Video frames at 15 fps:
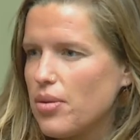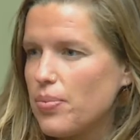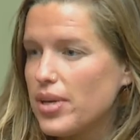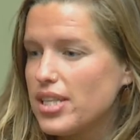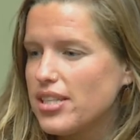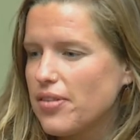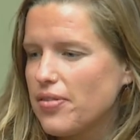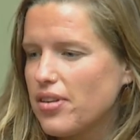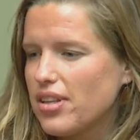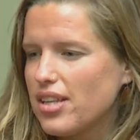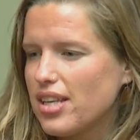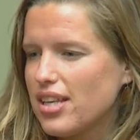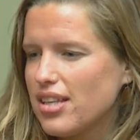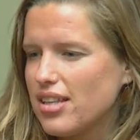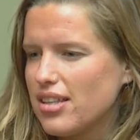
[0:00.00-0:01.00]
but
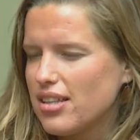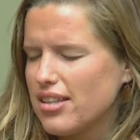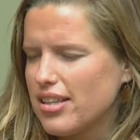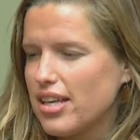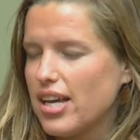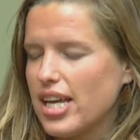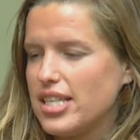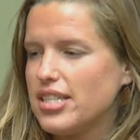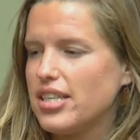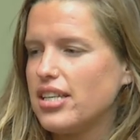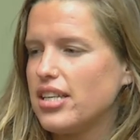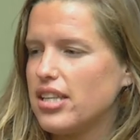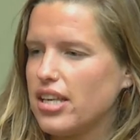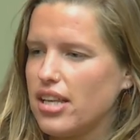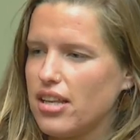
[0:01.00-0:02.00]
definitely the
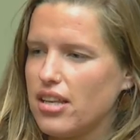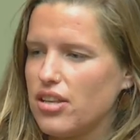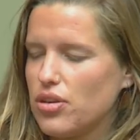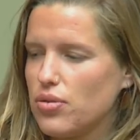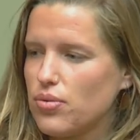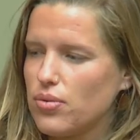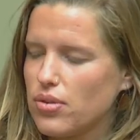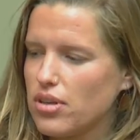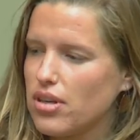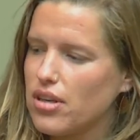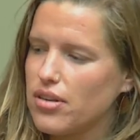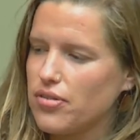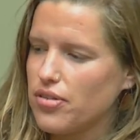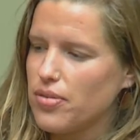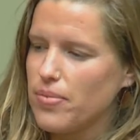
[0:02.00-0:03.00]
idea that you
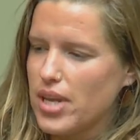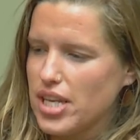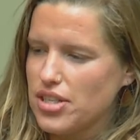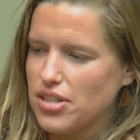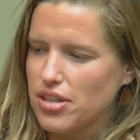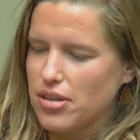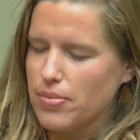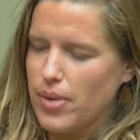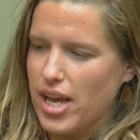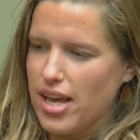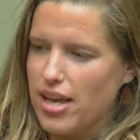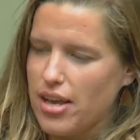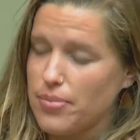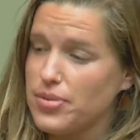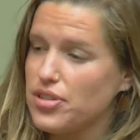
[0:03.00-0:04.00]
learn from nature
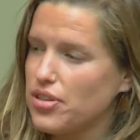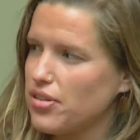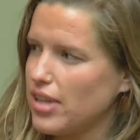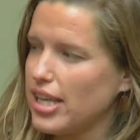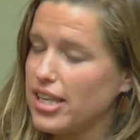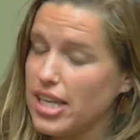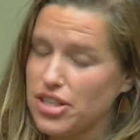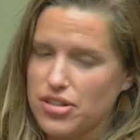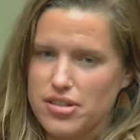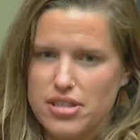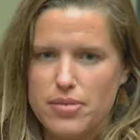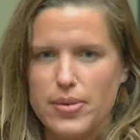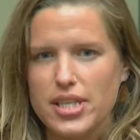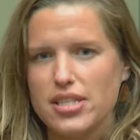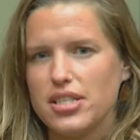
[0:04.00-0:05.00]
by observe like nature is
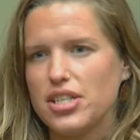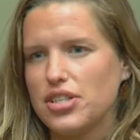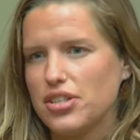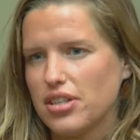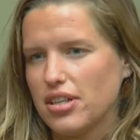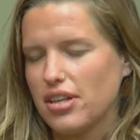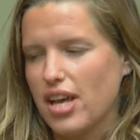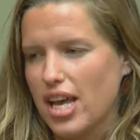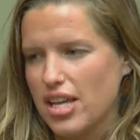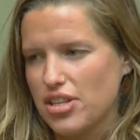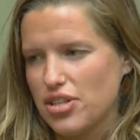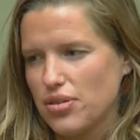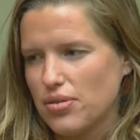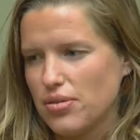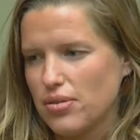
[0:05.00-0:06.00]
the best teacher
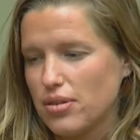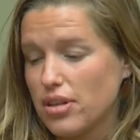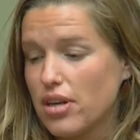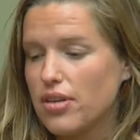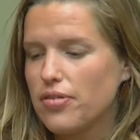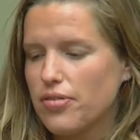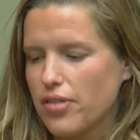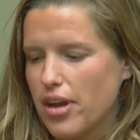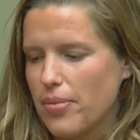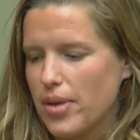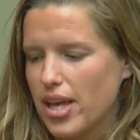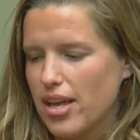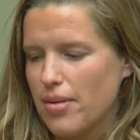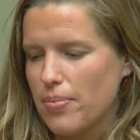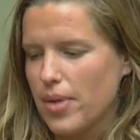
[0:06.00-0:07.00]
and you learn from
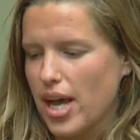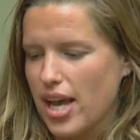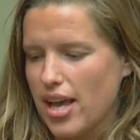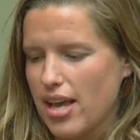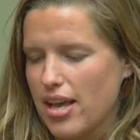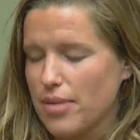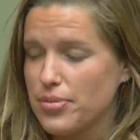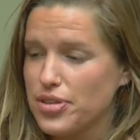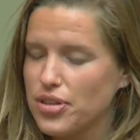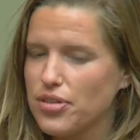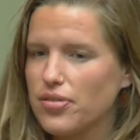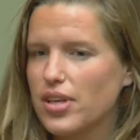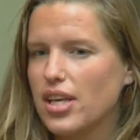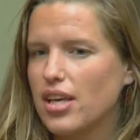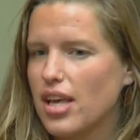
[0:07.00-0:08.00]
it by
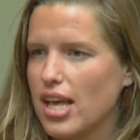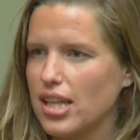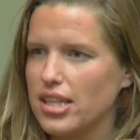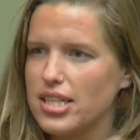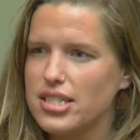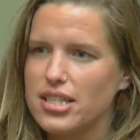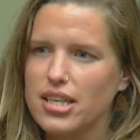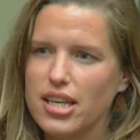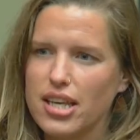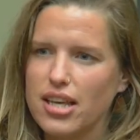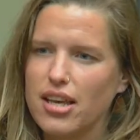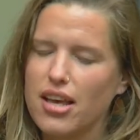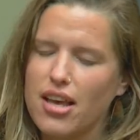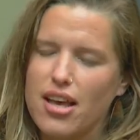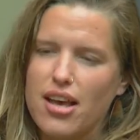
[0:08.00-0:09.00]
observing and
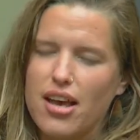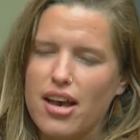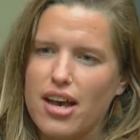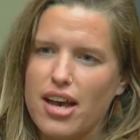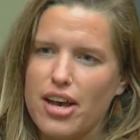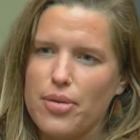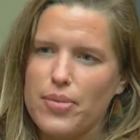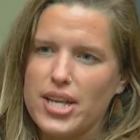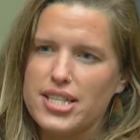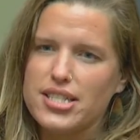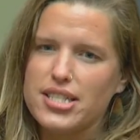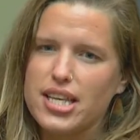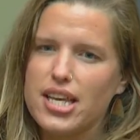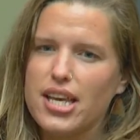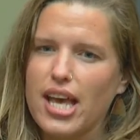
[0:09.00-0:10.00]
listening um, and
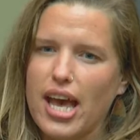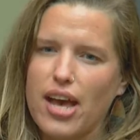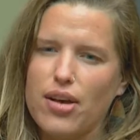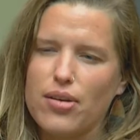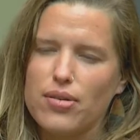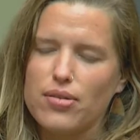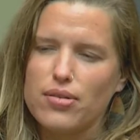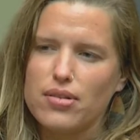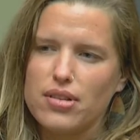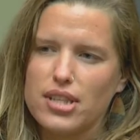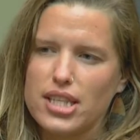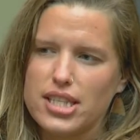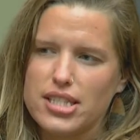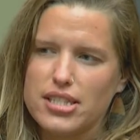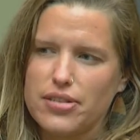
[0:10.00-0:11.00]
seeing how
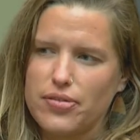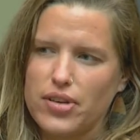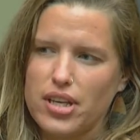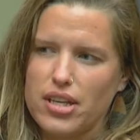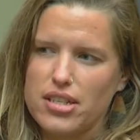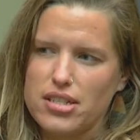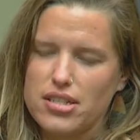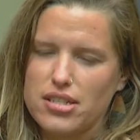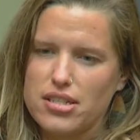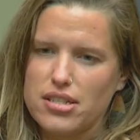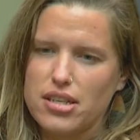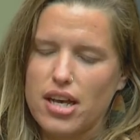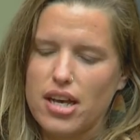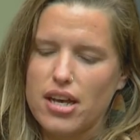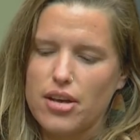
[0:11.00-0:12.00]
these different
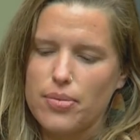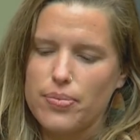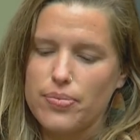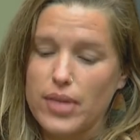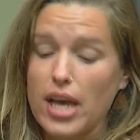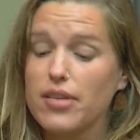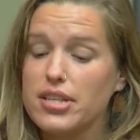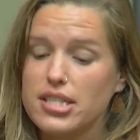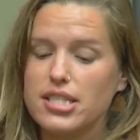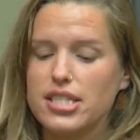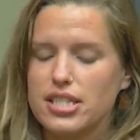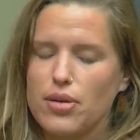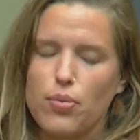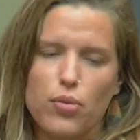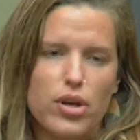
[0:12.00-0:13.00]
um, how this
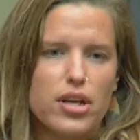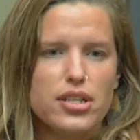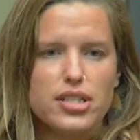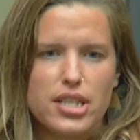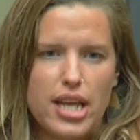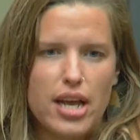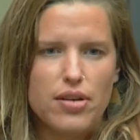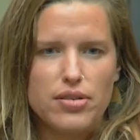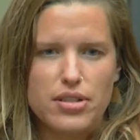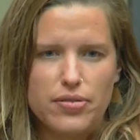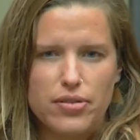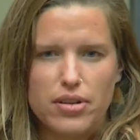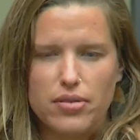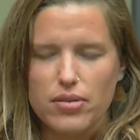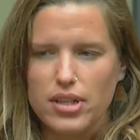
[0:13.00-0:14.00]
system works and how
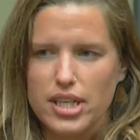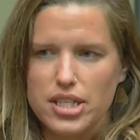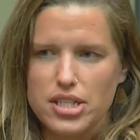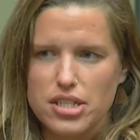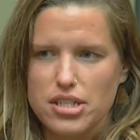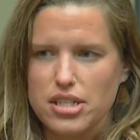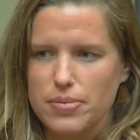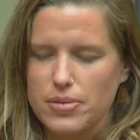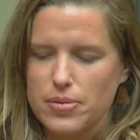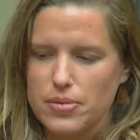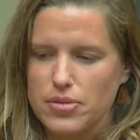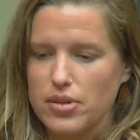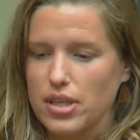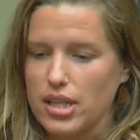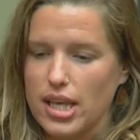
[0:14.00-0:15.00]
different relationships
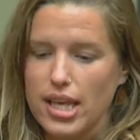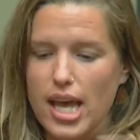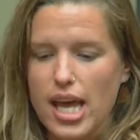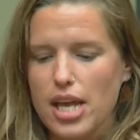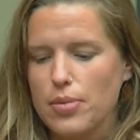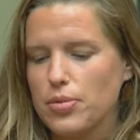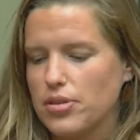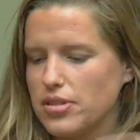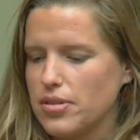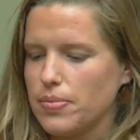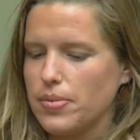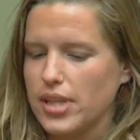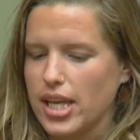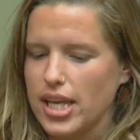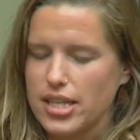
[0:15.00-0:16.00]
between like animals
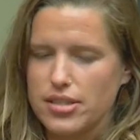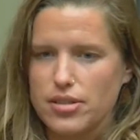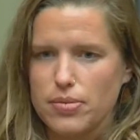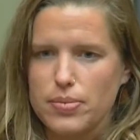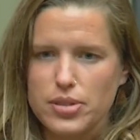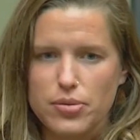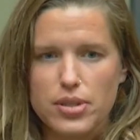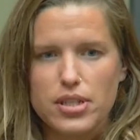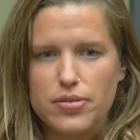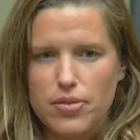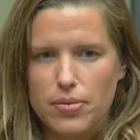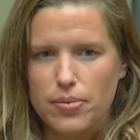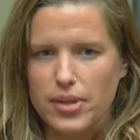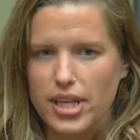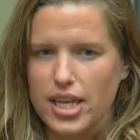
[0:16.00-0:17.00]
and plants or between
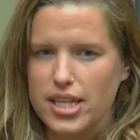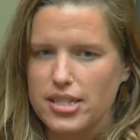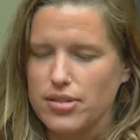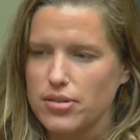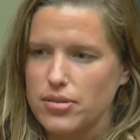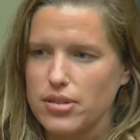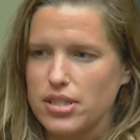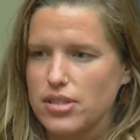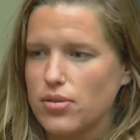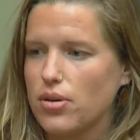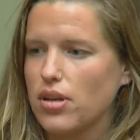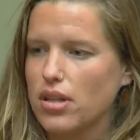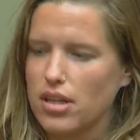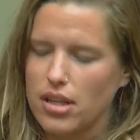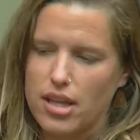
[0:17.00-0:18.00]
different plants or the
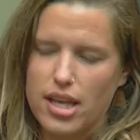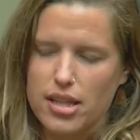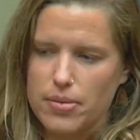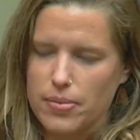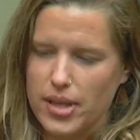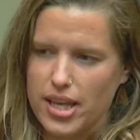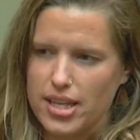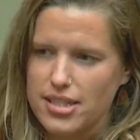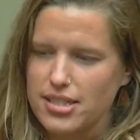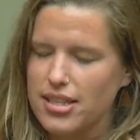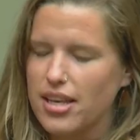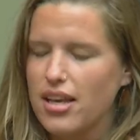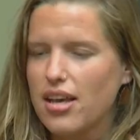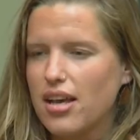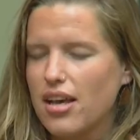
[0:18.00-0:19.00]
soil and the
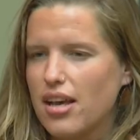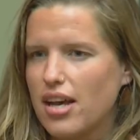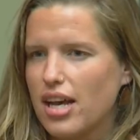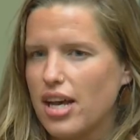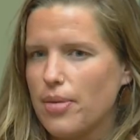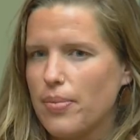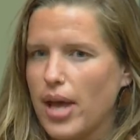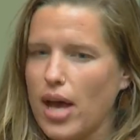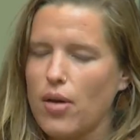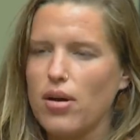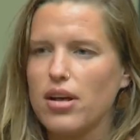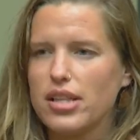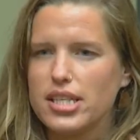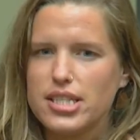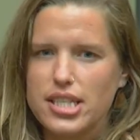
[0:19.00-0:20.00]
plants um, how
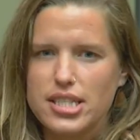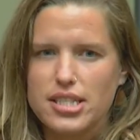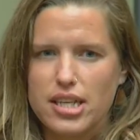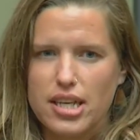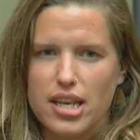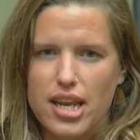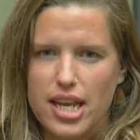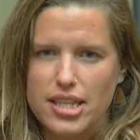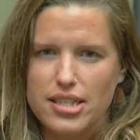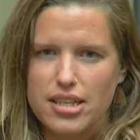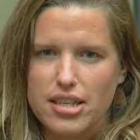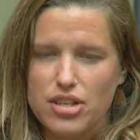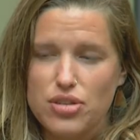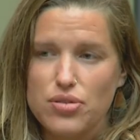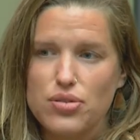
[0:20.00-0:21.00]
all these things are
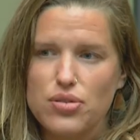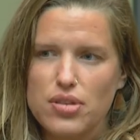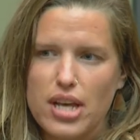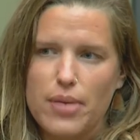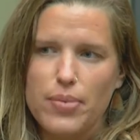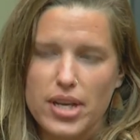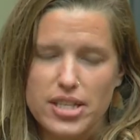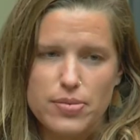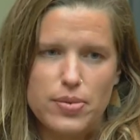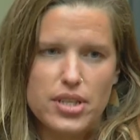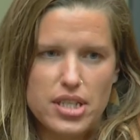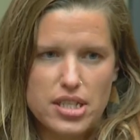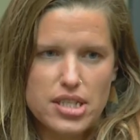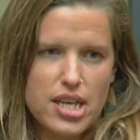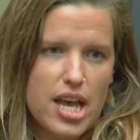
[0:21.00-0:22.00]
connected and you do that by
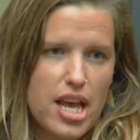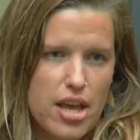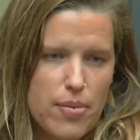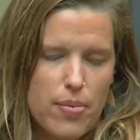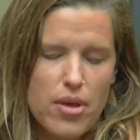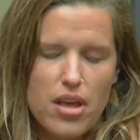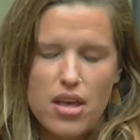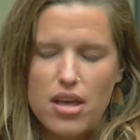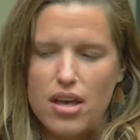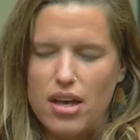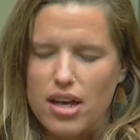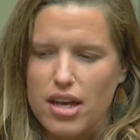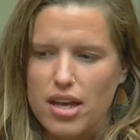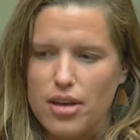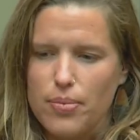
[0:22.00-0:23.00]
spending time
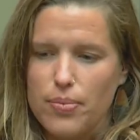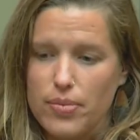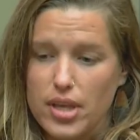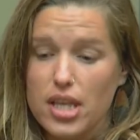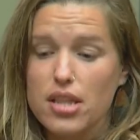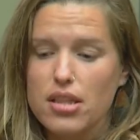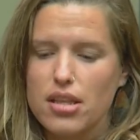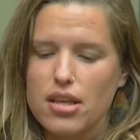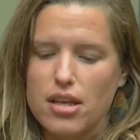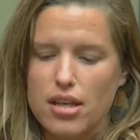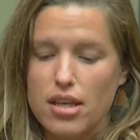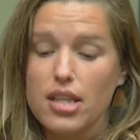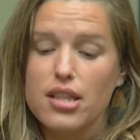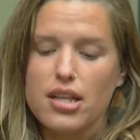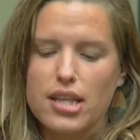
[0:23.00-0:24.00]
um, in
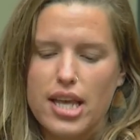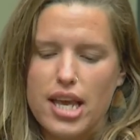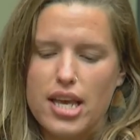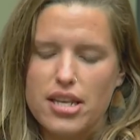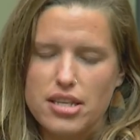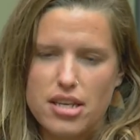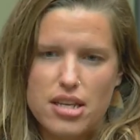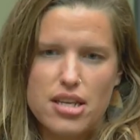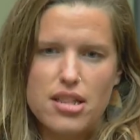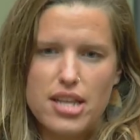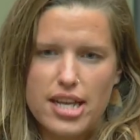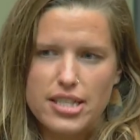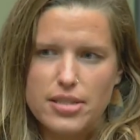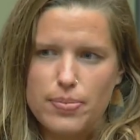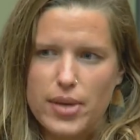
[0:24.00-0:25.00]
the in the land and in
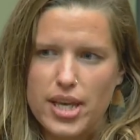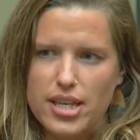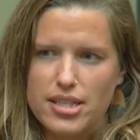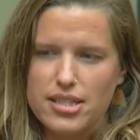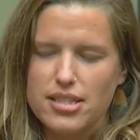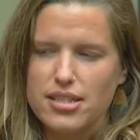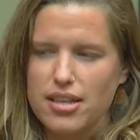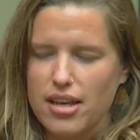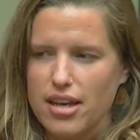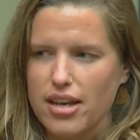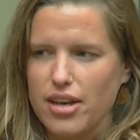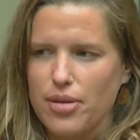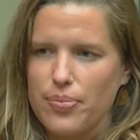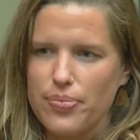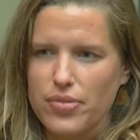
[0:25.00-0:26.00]
that space
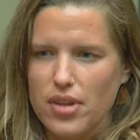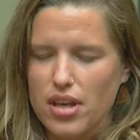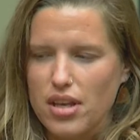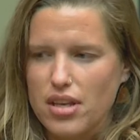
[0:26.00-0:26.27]
um,